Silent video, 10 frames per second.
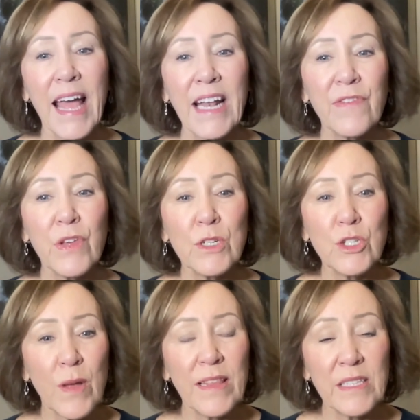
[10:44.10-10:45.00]
And if you
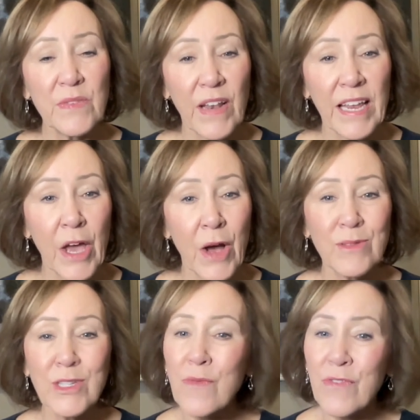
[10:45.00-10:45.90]
enjoyed this video,
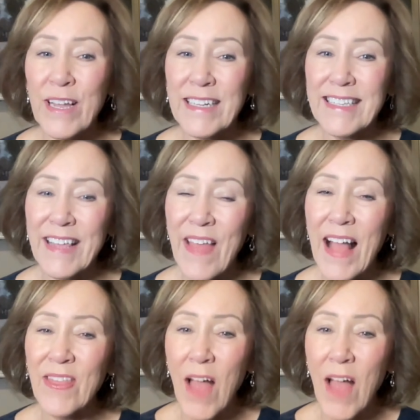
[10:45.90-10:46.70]
don't forget to hit that